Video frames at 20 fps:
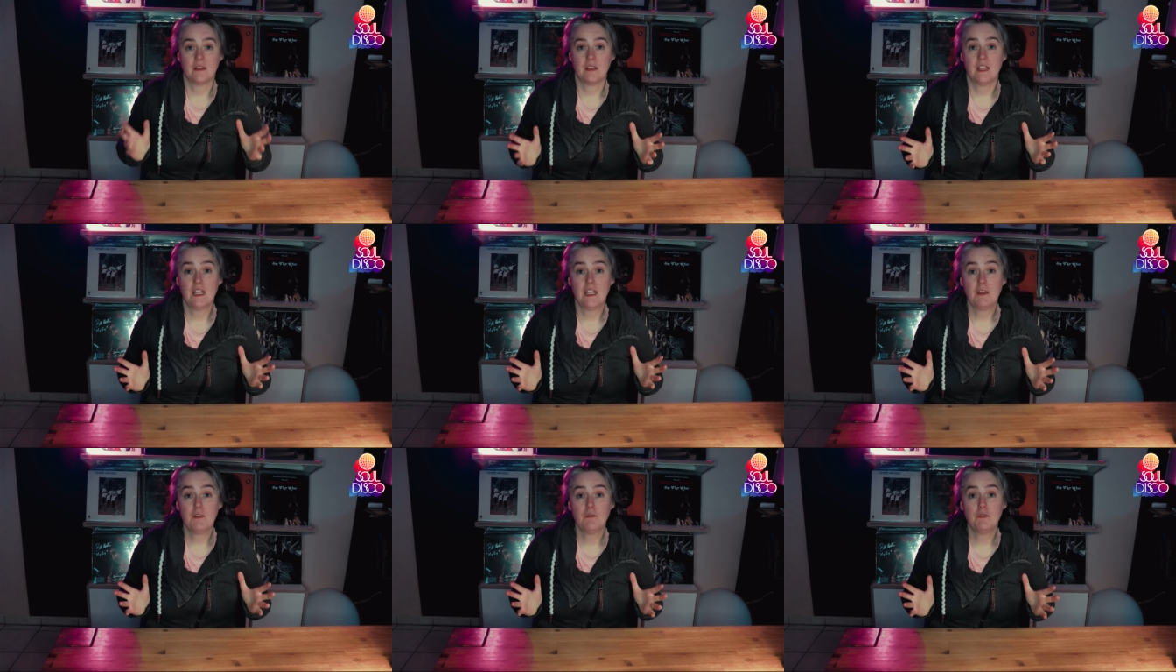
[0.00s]

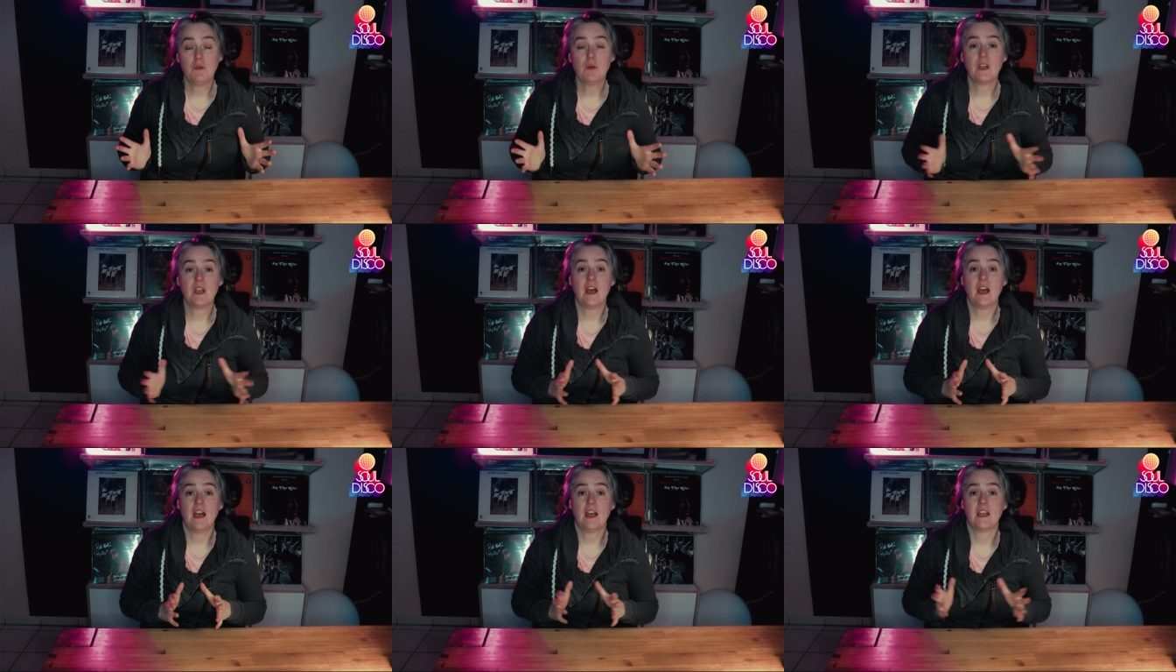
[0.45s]
If you
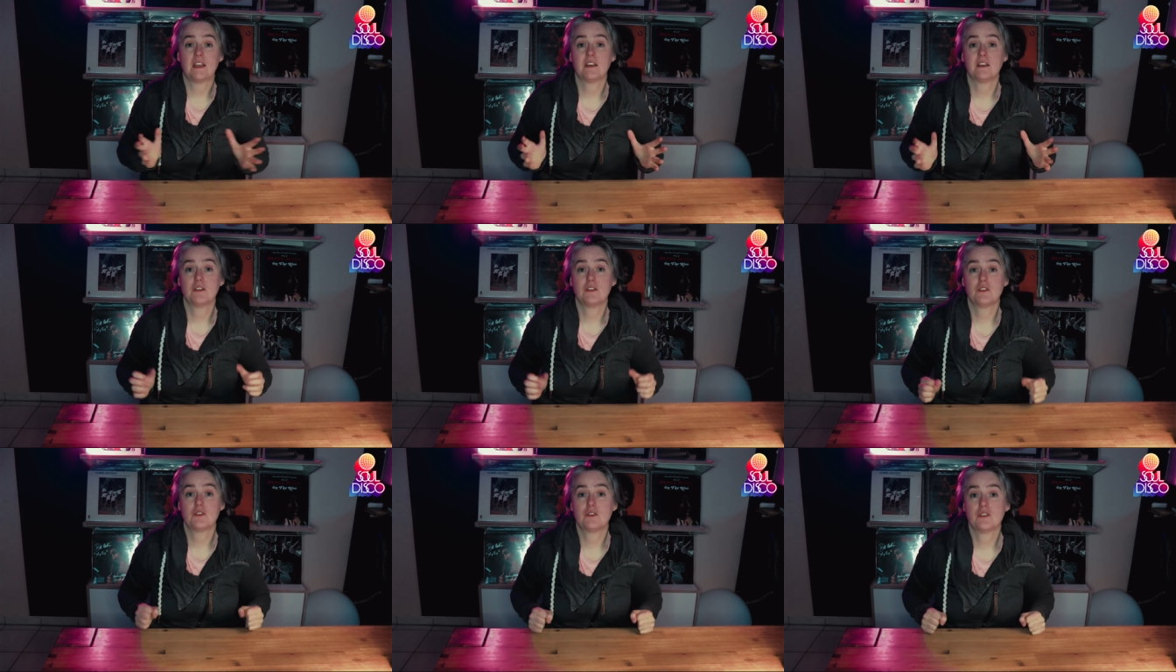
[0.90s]

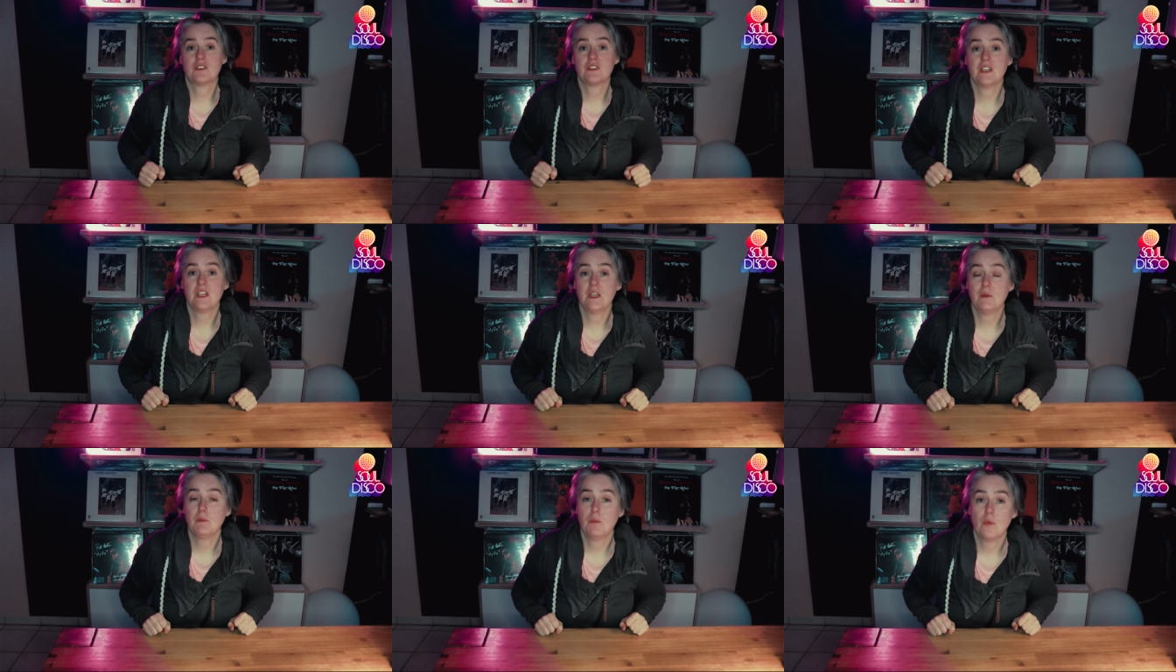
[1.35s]
like to
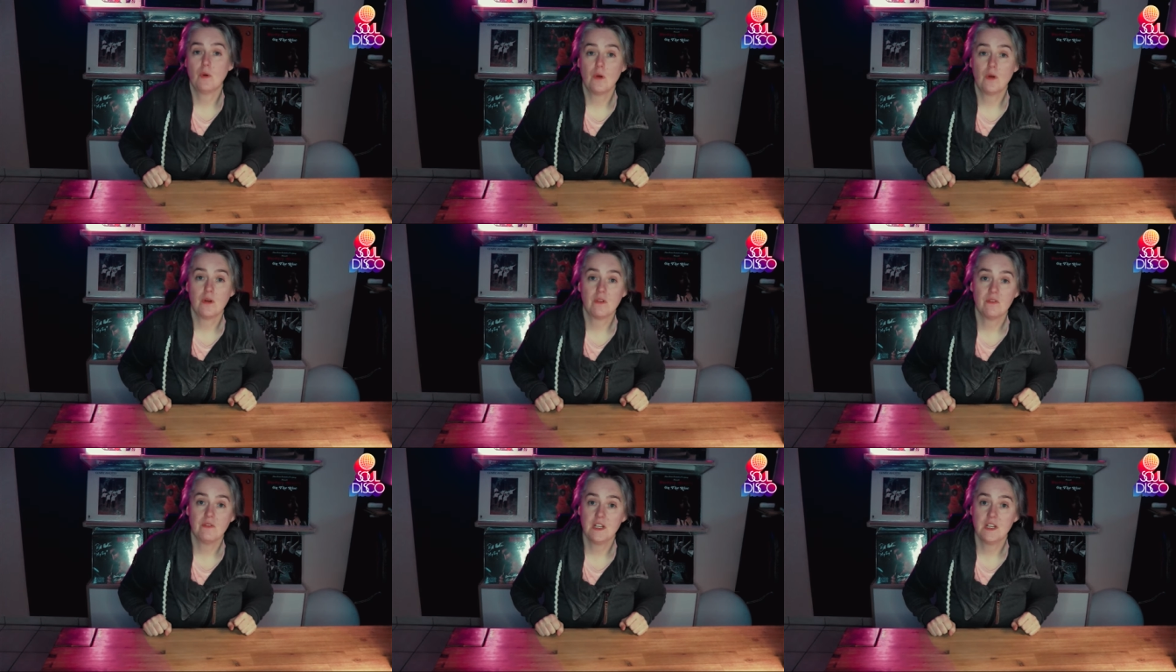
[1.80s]
see
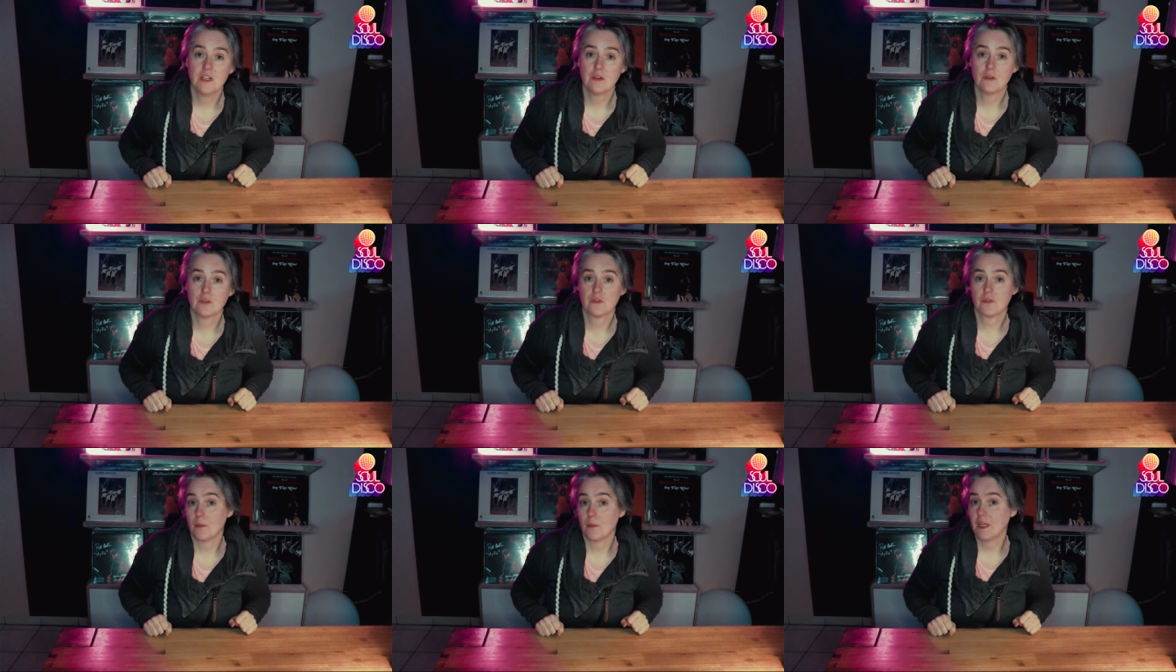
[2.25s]
more
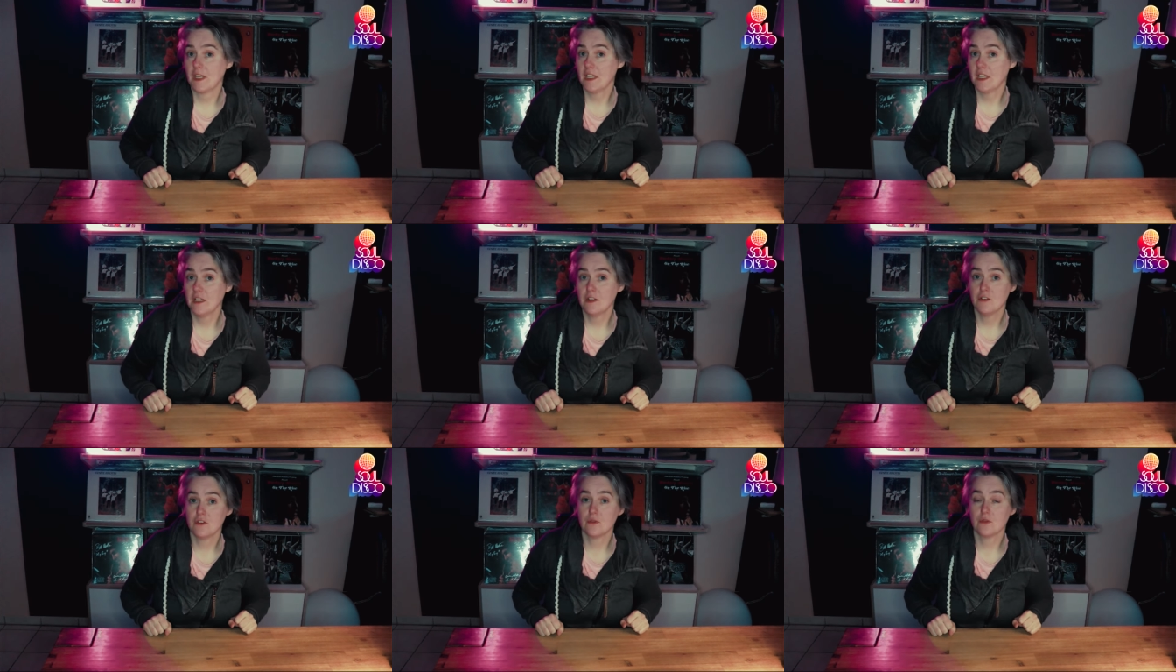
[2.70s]
videos from
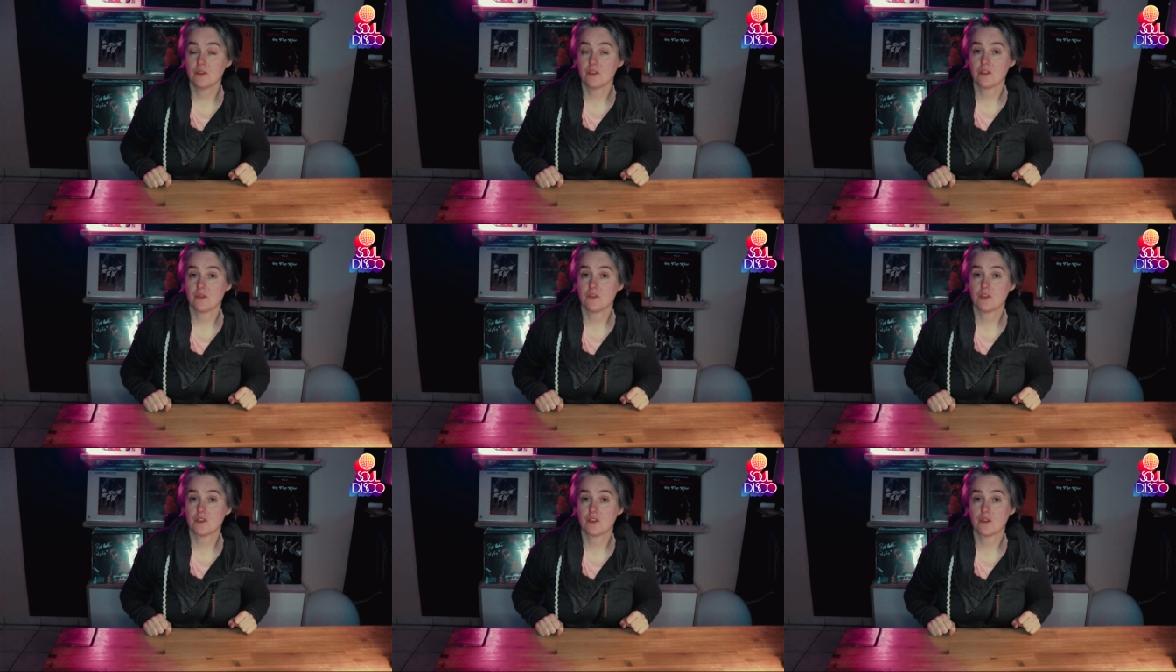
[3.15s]
Hidden Jewels
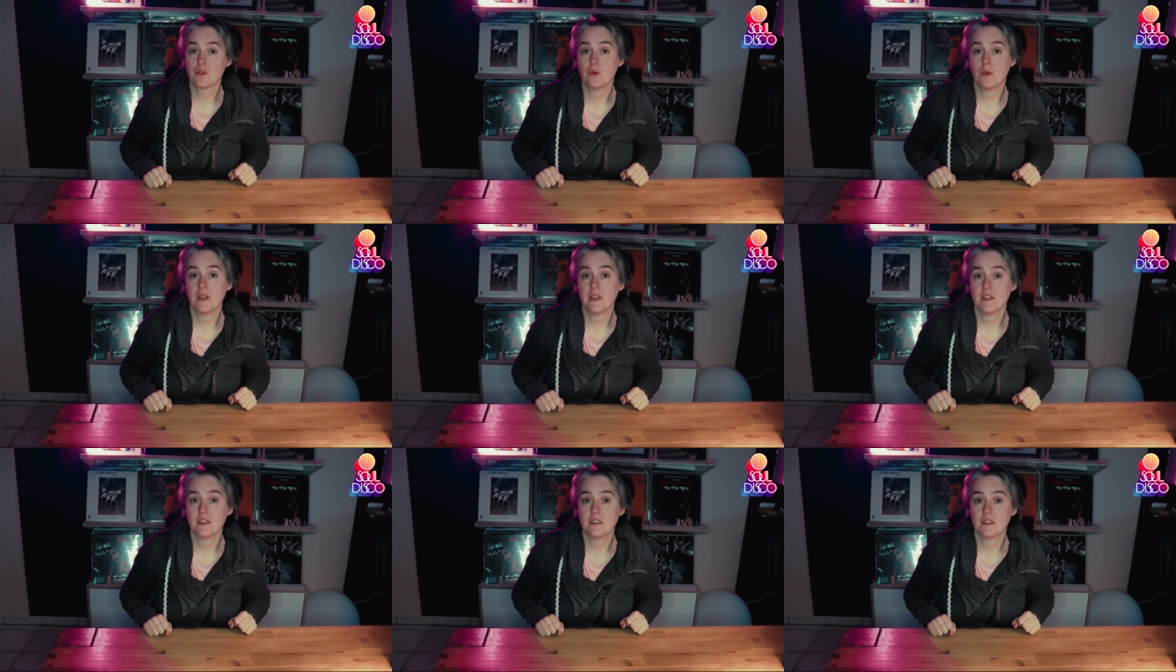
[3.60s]
of
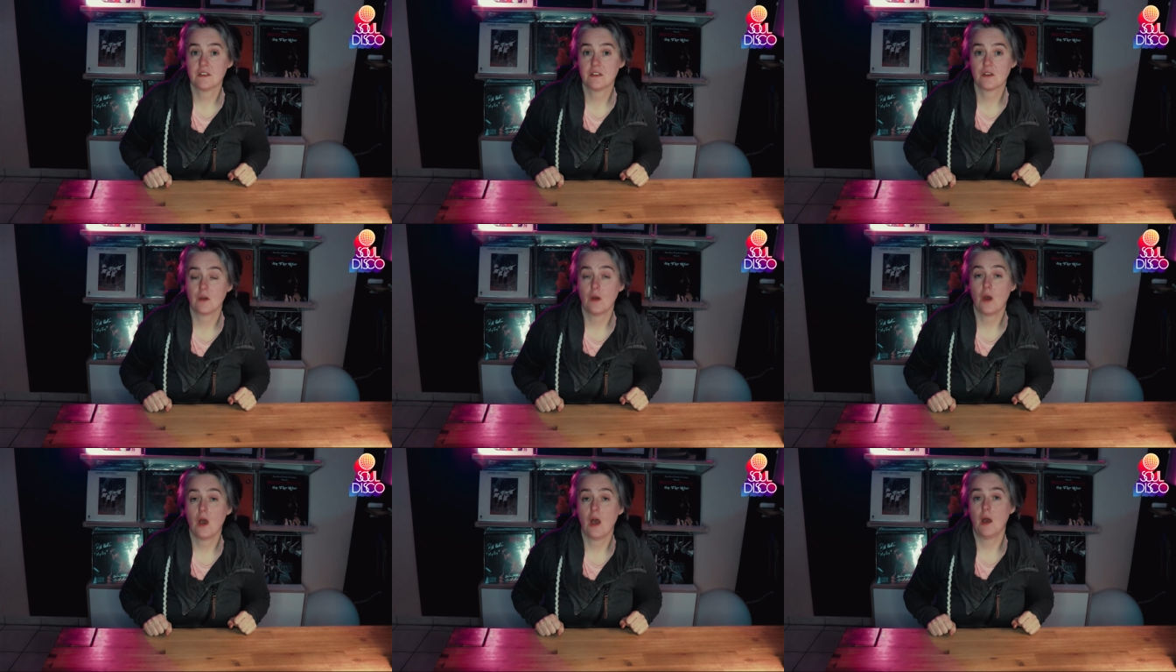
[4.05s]
Soul and Disco,